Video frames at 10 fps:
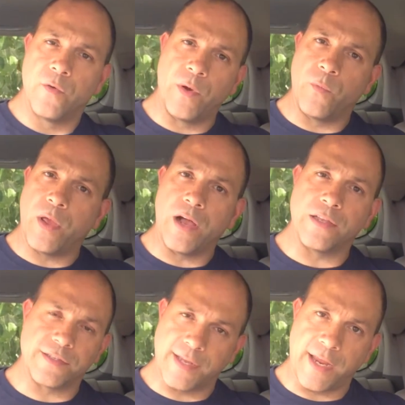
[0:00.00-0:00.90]
When we
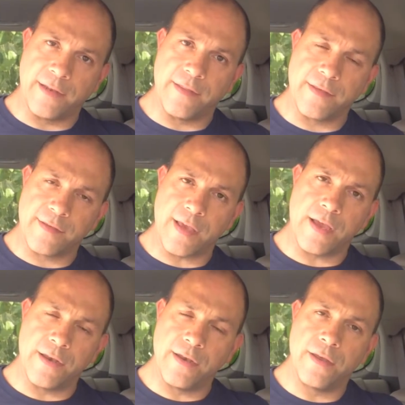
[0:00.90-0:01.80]
all stand in the
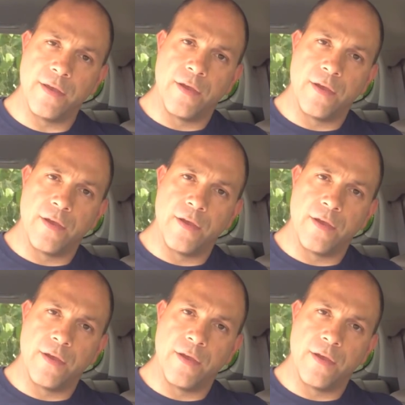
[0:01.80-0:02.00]
sun,